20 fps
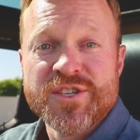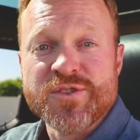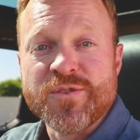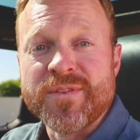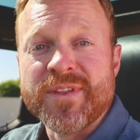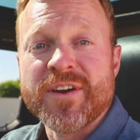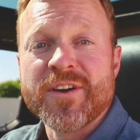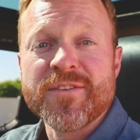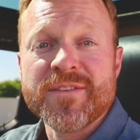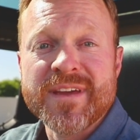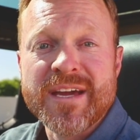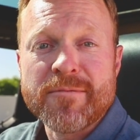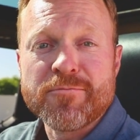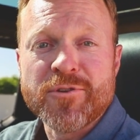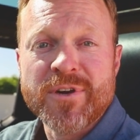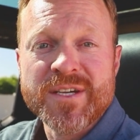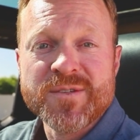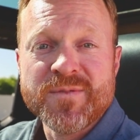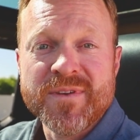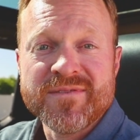So there are the
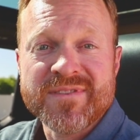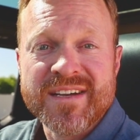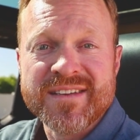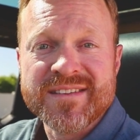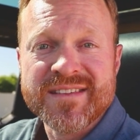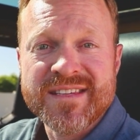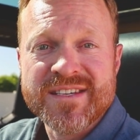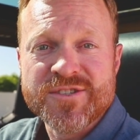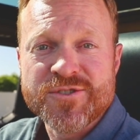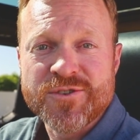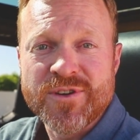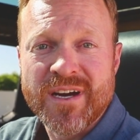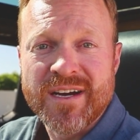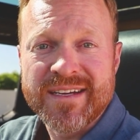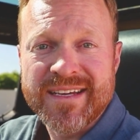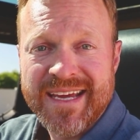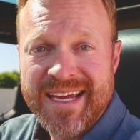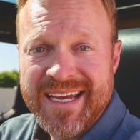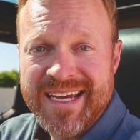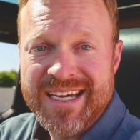upgrades we've done to this
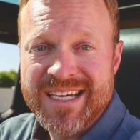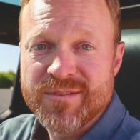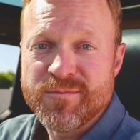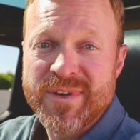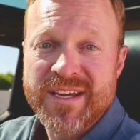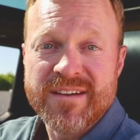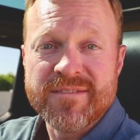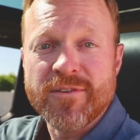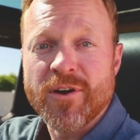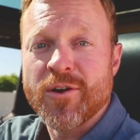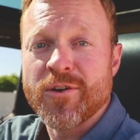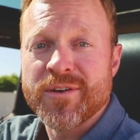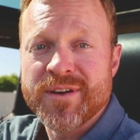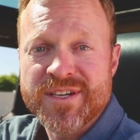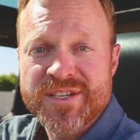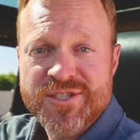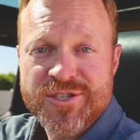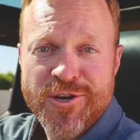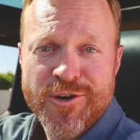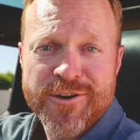truck, and we have
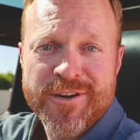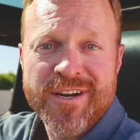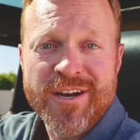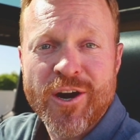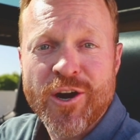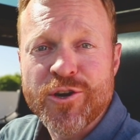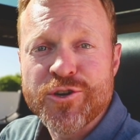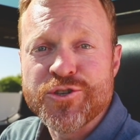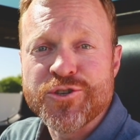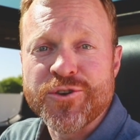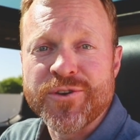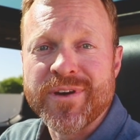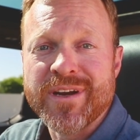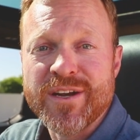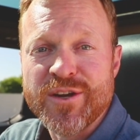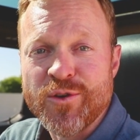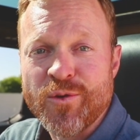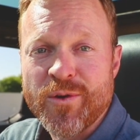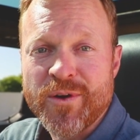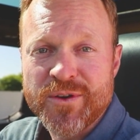already started our
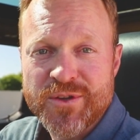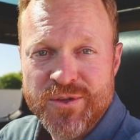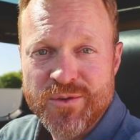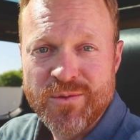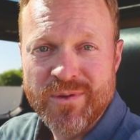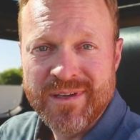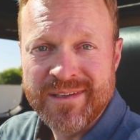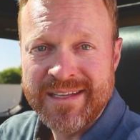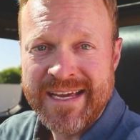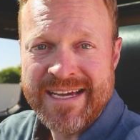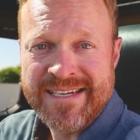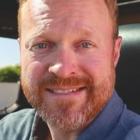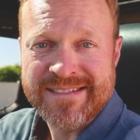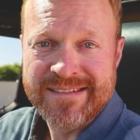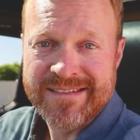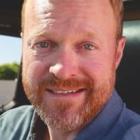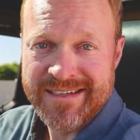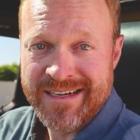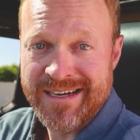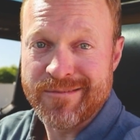journey north to
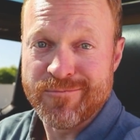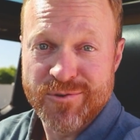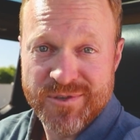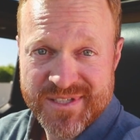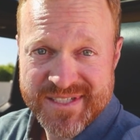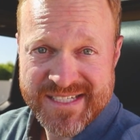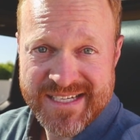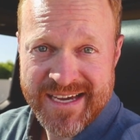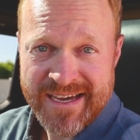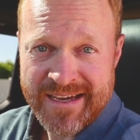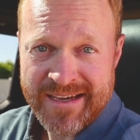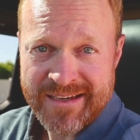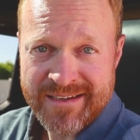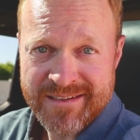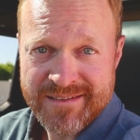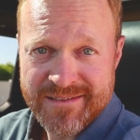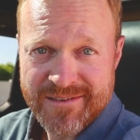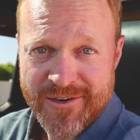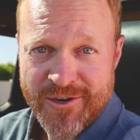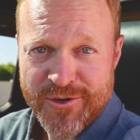Alaska. And I will say,
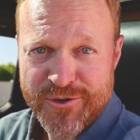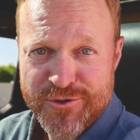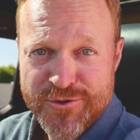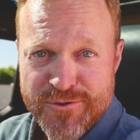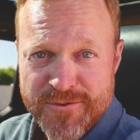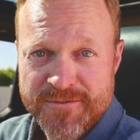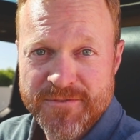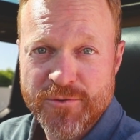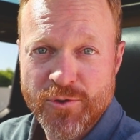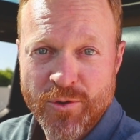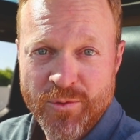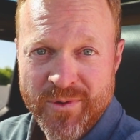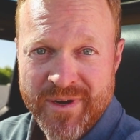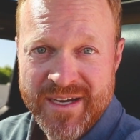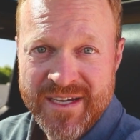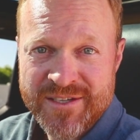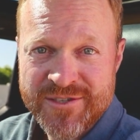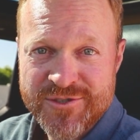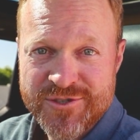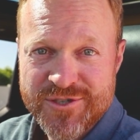our new fuel
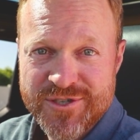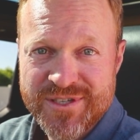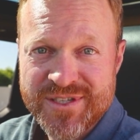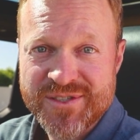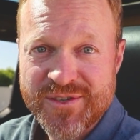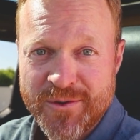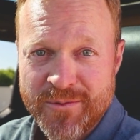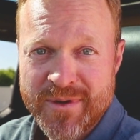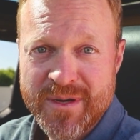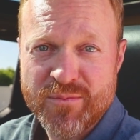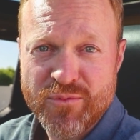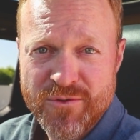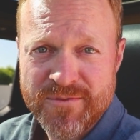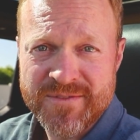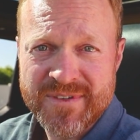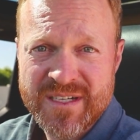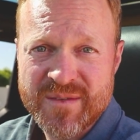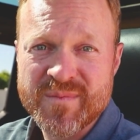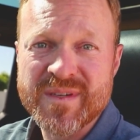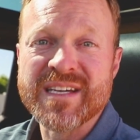range is already
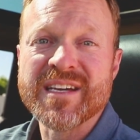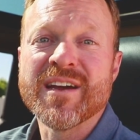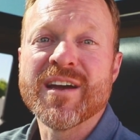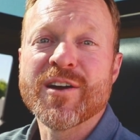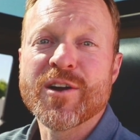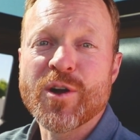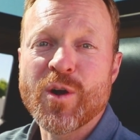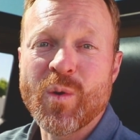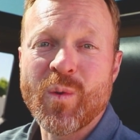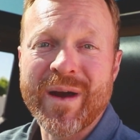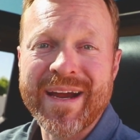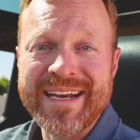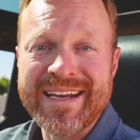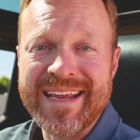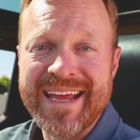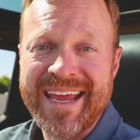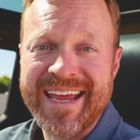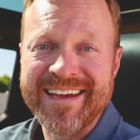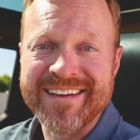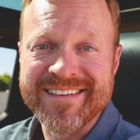proving to be quite
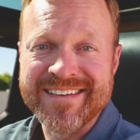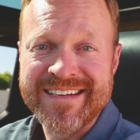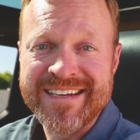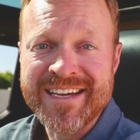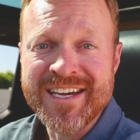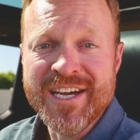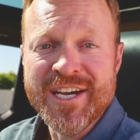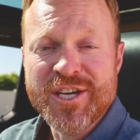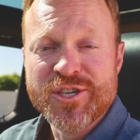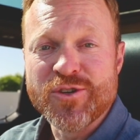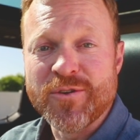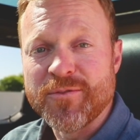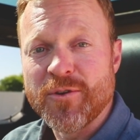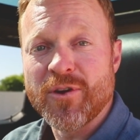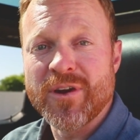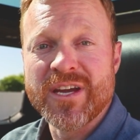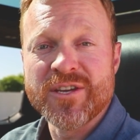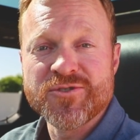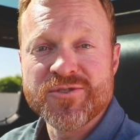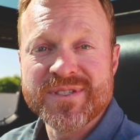handy. So if
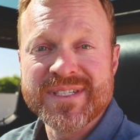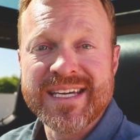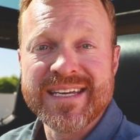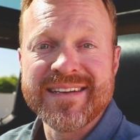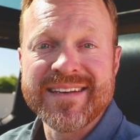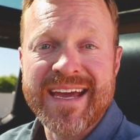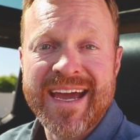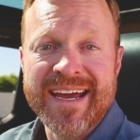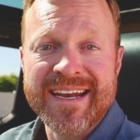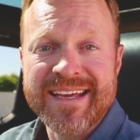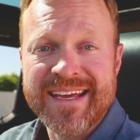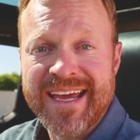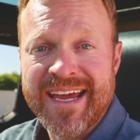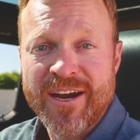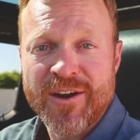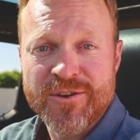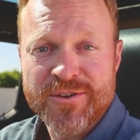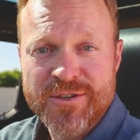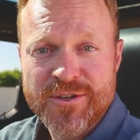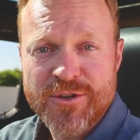you're interested in adding
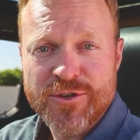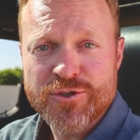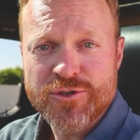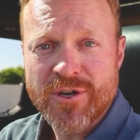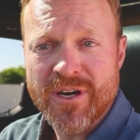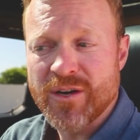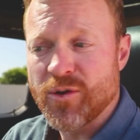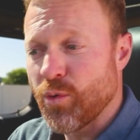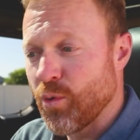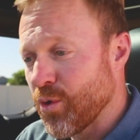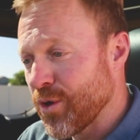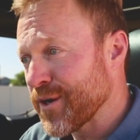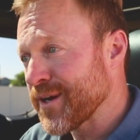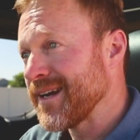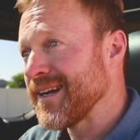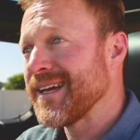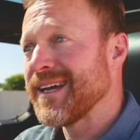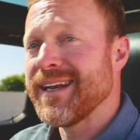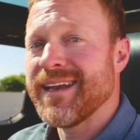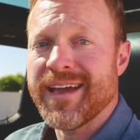air to your truck or
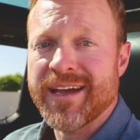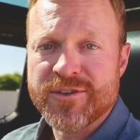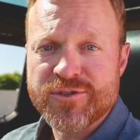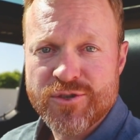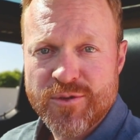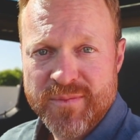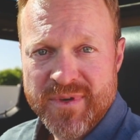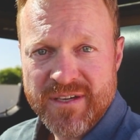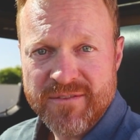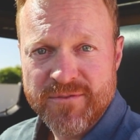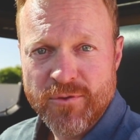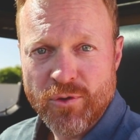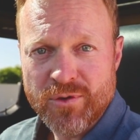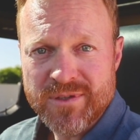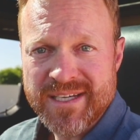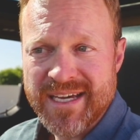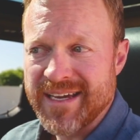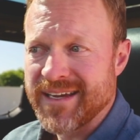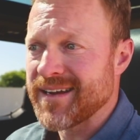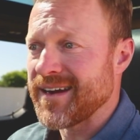getting an extra big
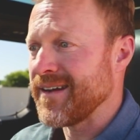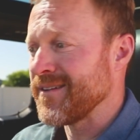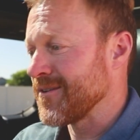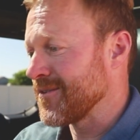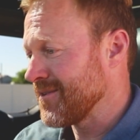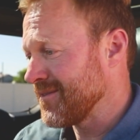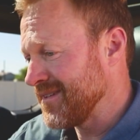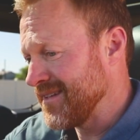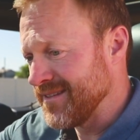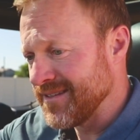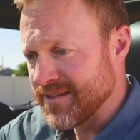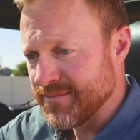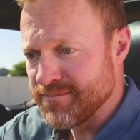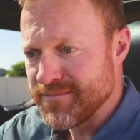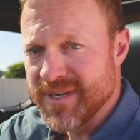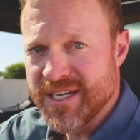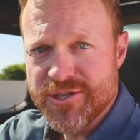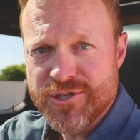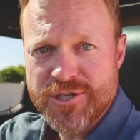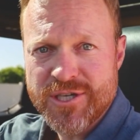fuel tank either in the
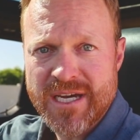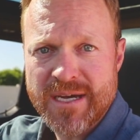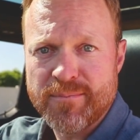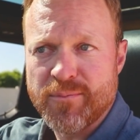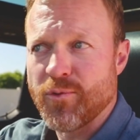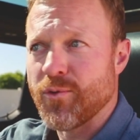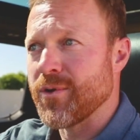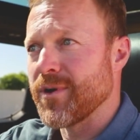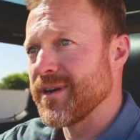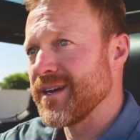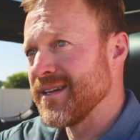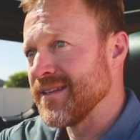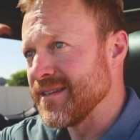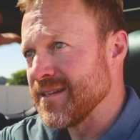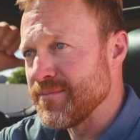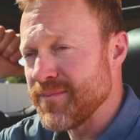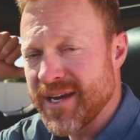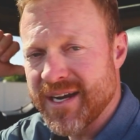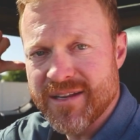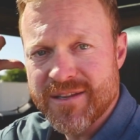midship or in
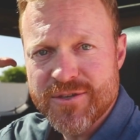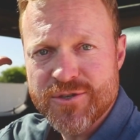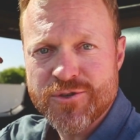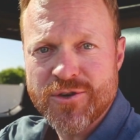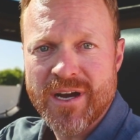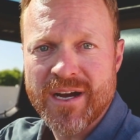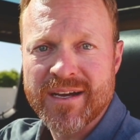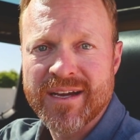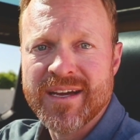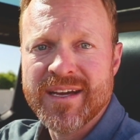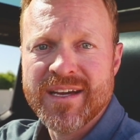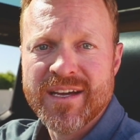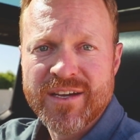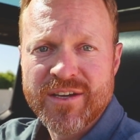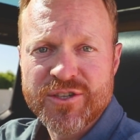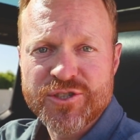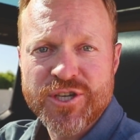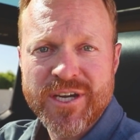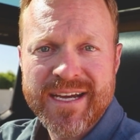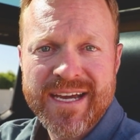the bed of the truck,
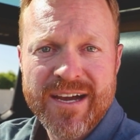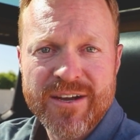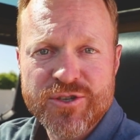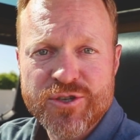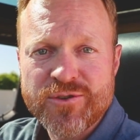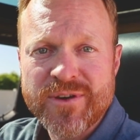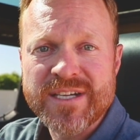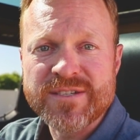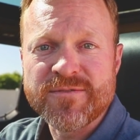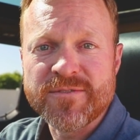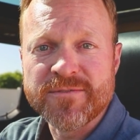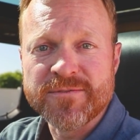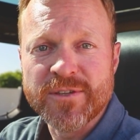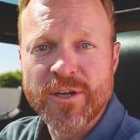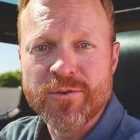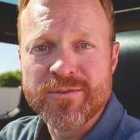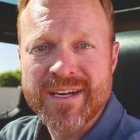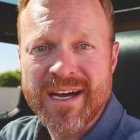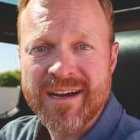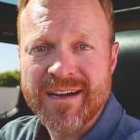check out
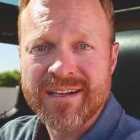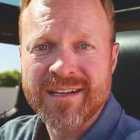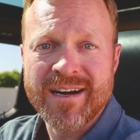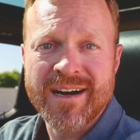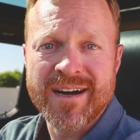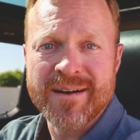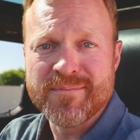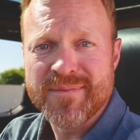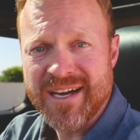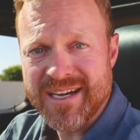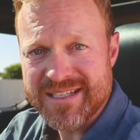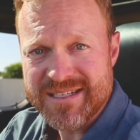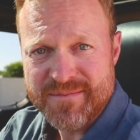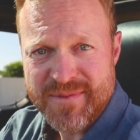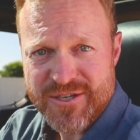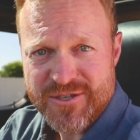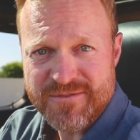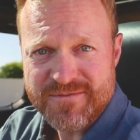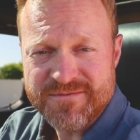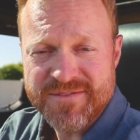transferflow.com, not to
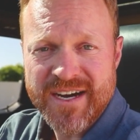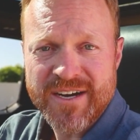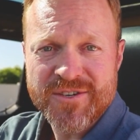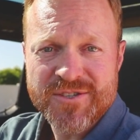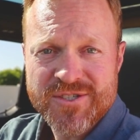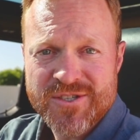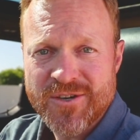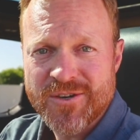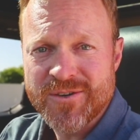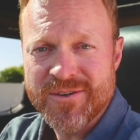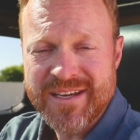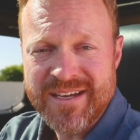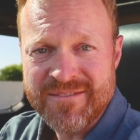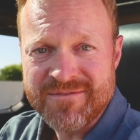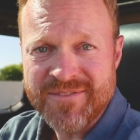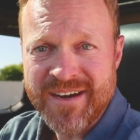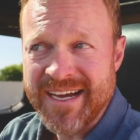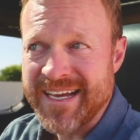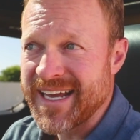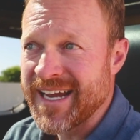mention Firestone
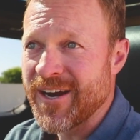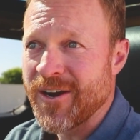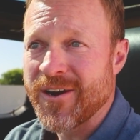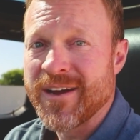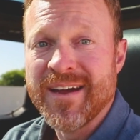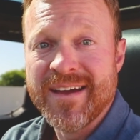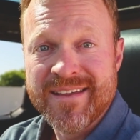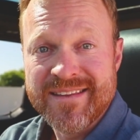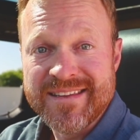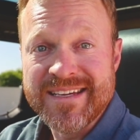and VIAIR.